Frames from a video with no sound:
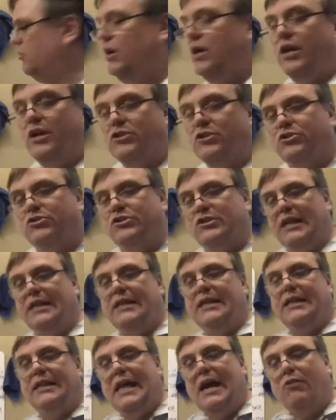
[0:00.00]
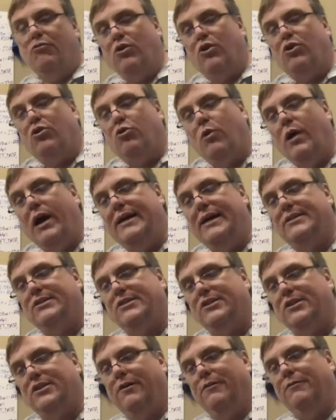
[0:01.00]
So sending that request
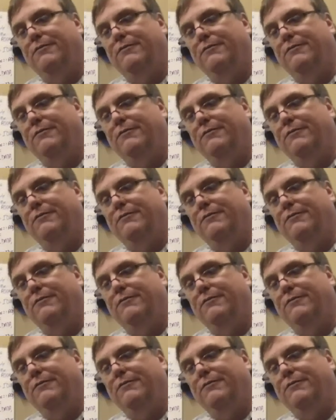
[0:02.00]
of